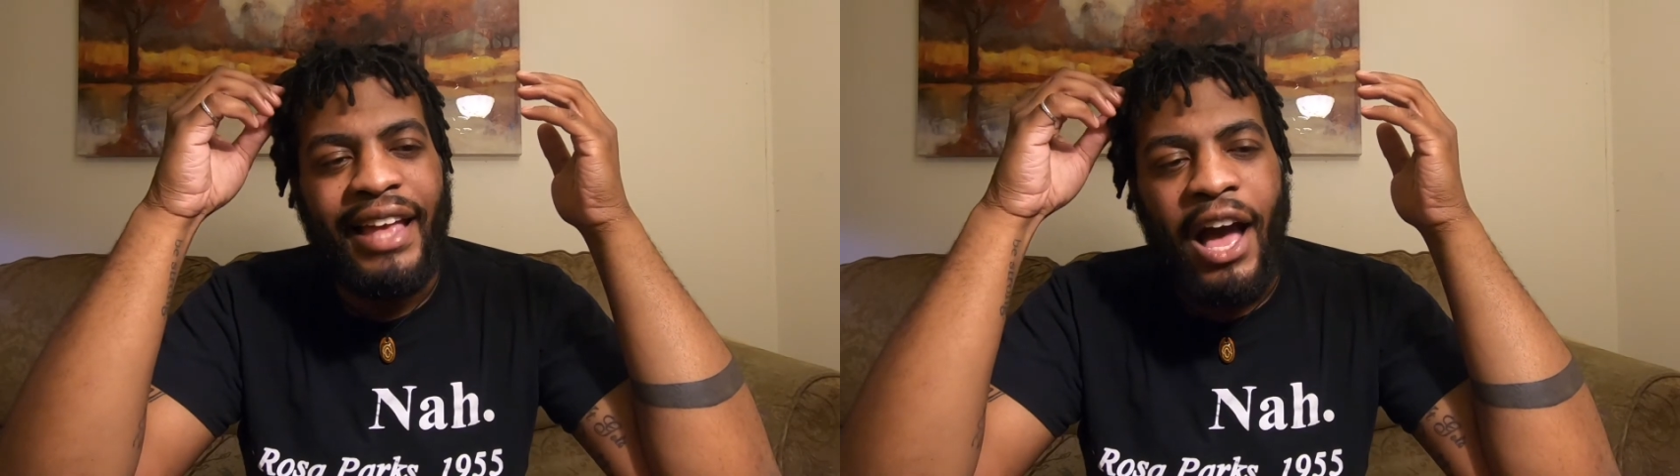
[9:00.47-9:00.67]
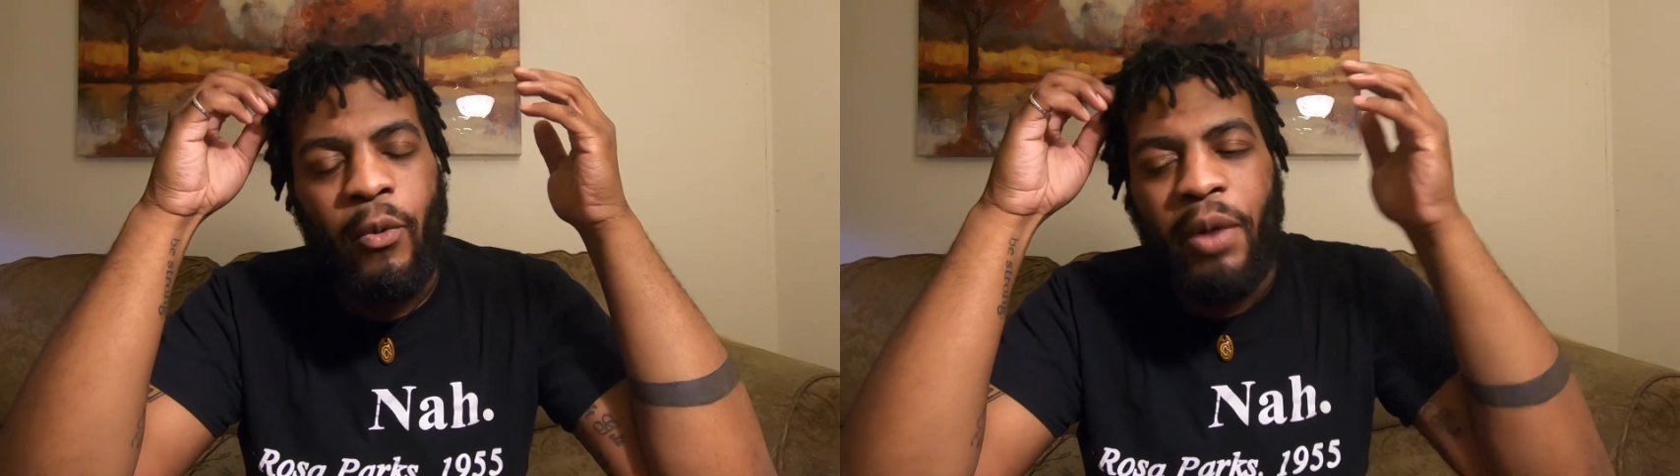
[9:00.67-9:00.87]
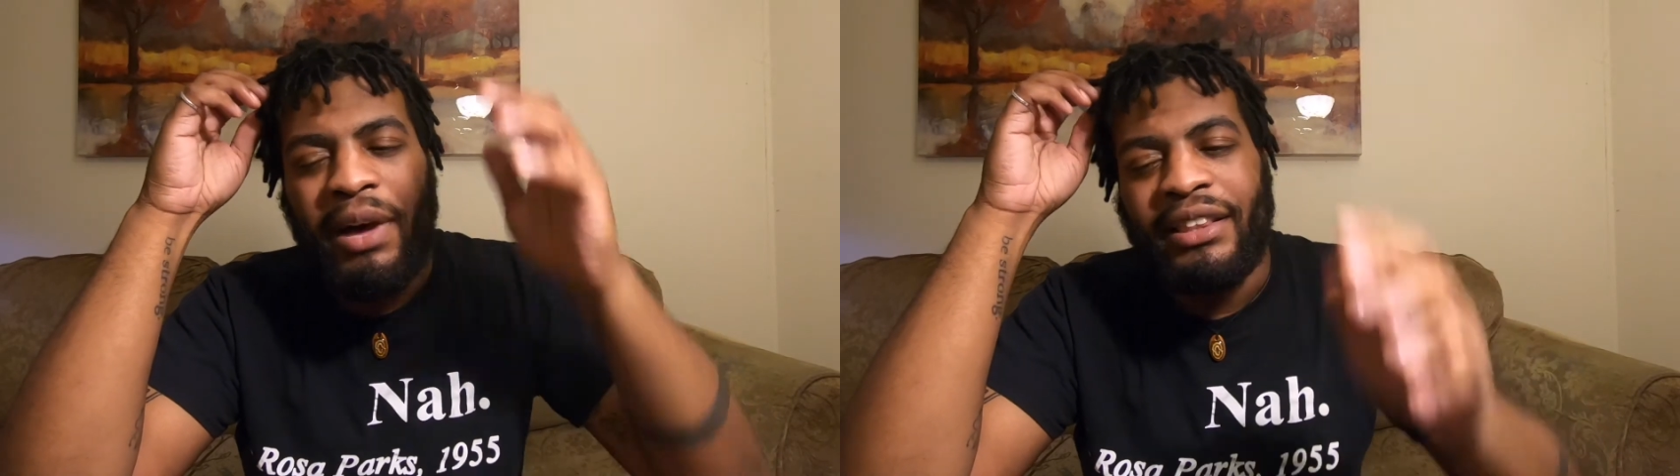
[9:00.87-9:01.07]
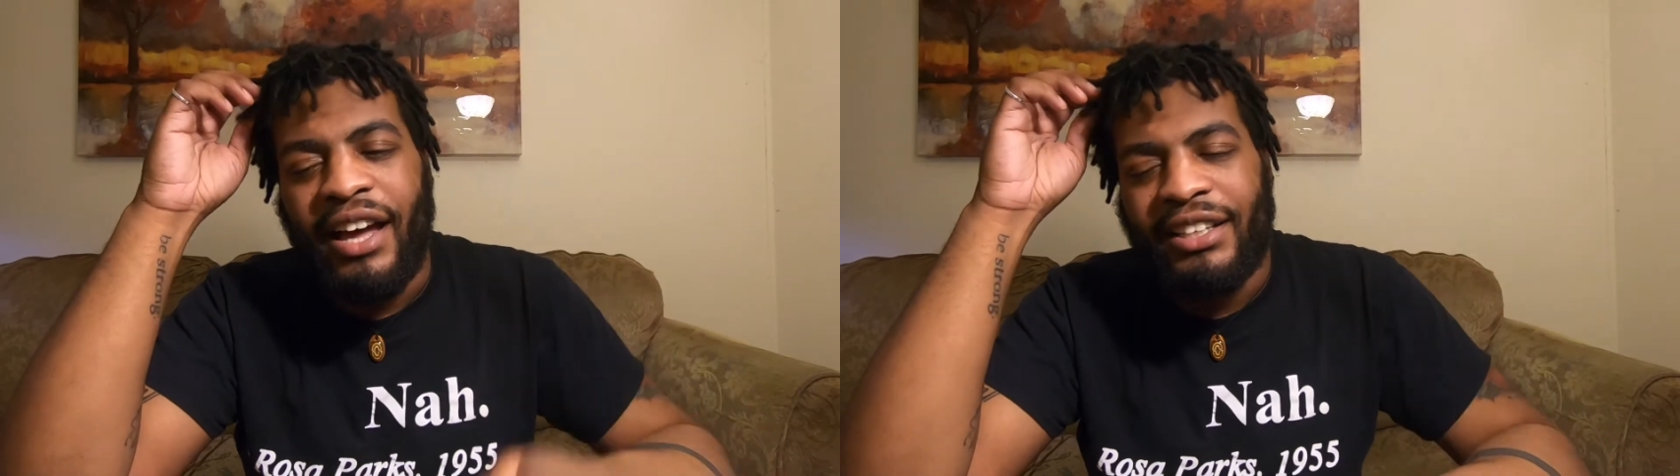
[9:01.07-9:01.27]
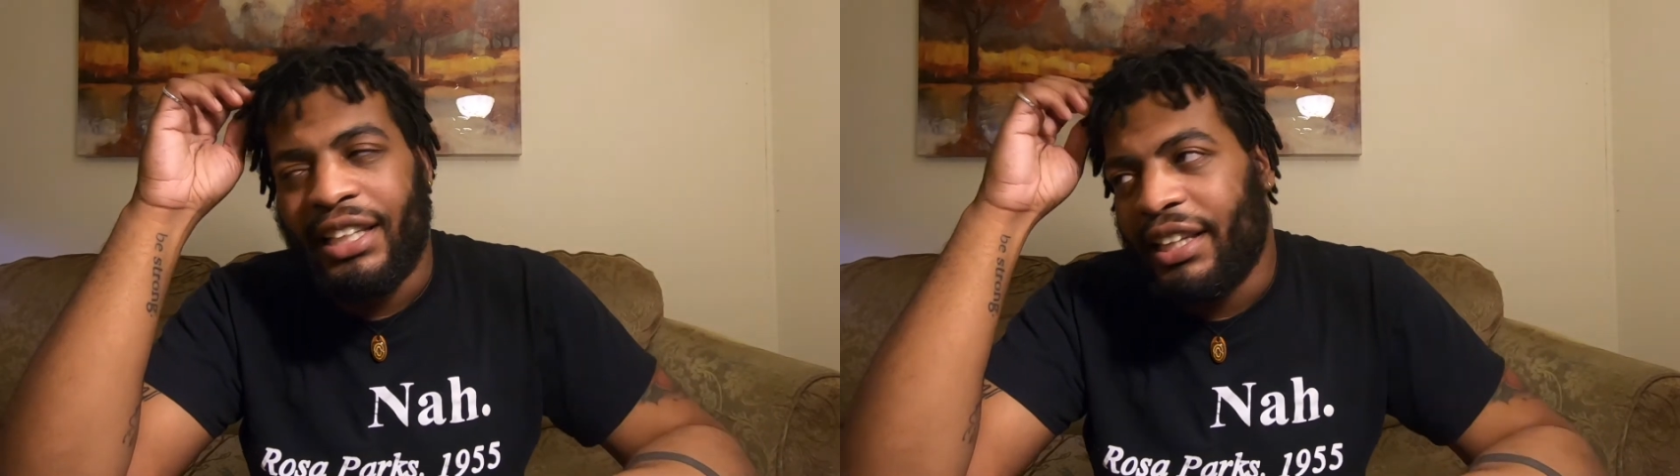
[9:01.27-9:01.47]
I want my
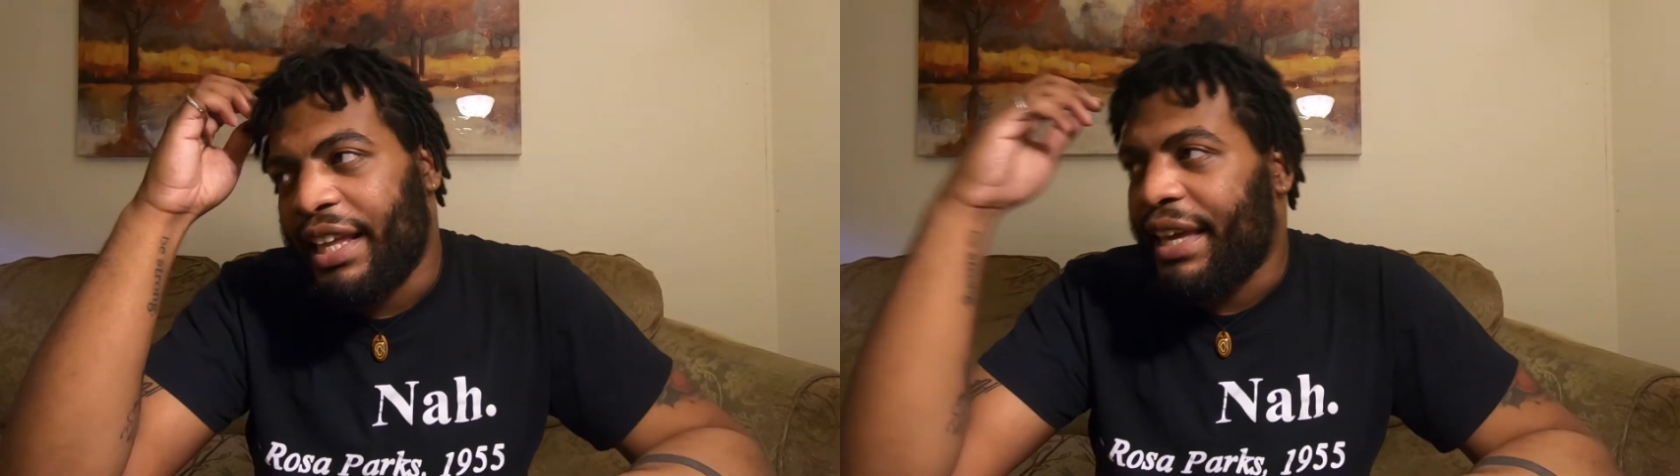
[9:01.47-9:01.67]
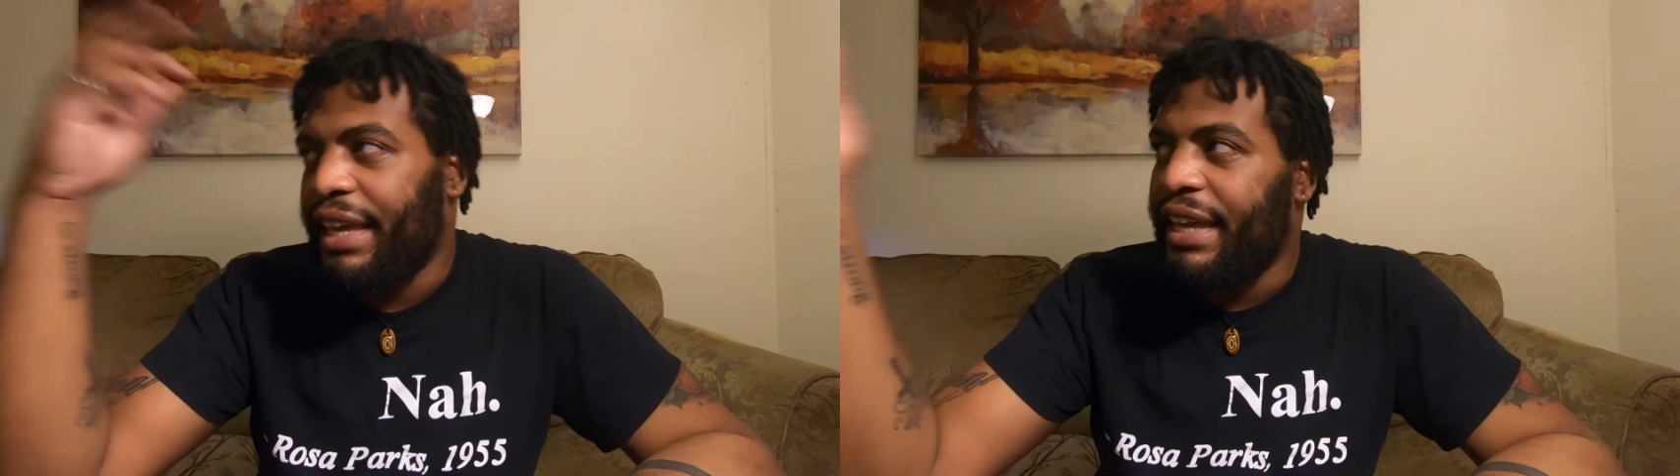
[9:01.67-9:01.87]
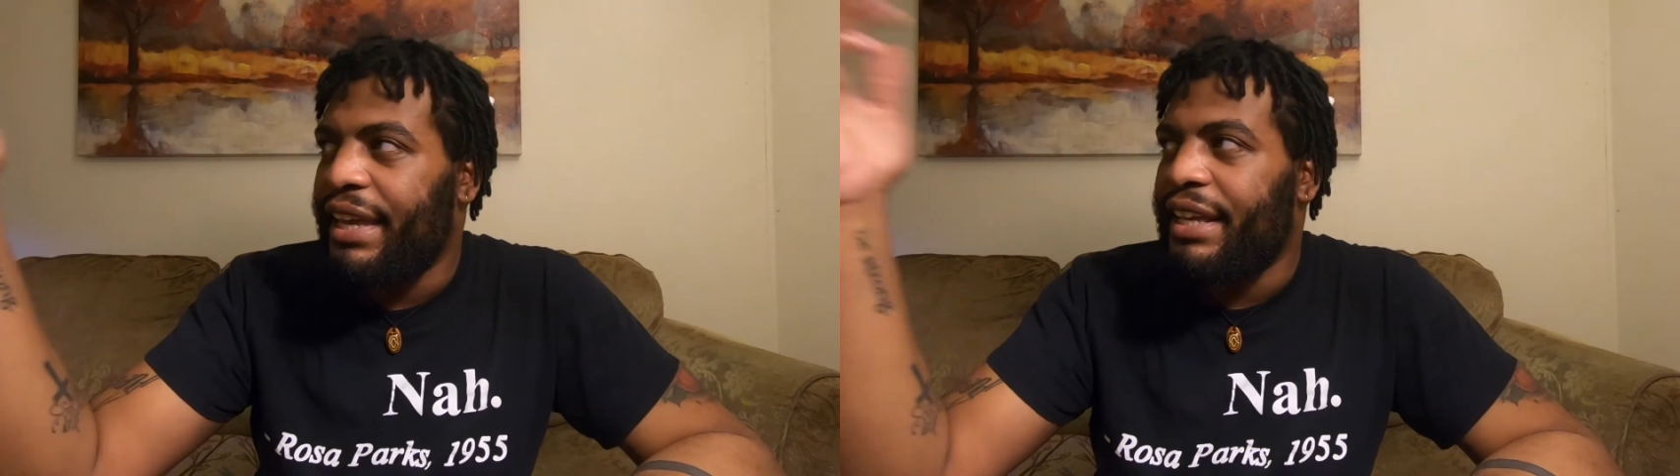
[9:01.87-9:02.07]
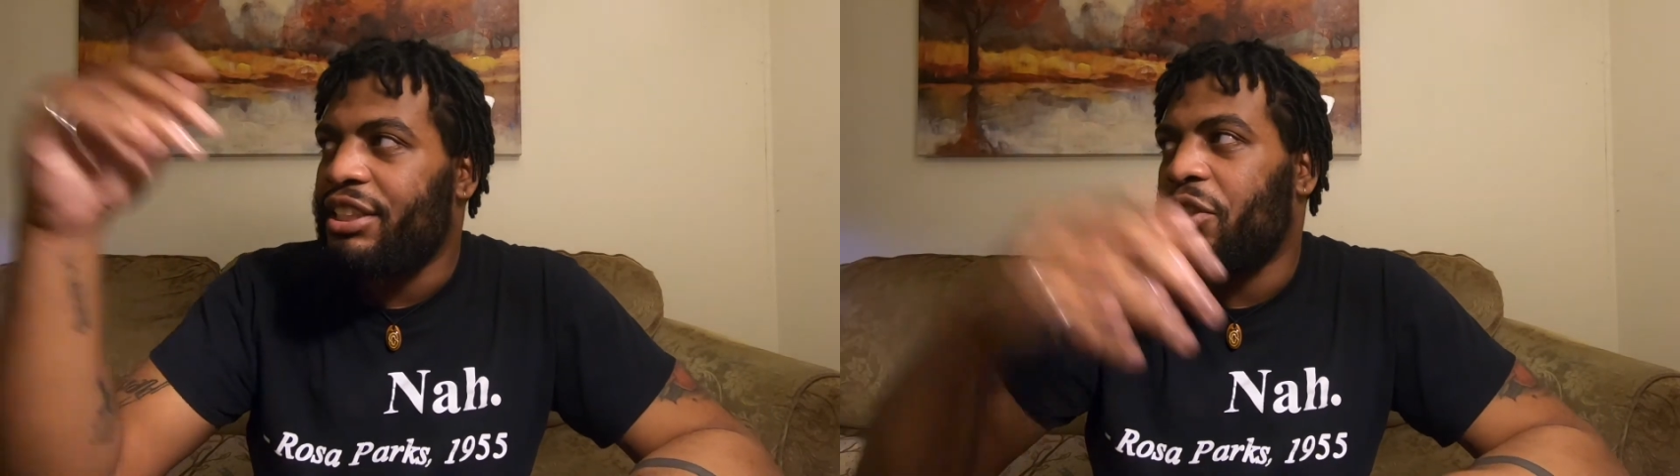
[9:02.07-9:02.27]
locks to look like his.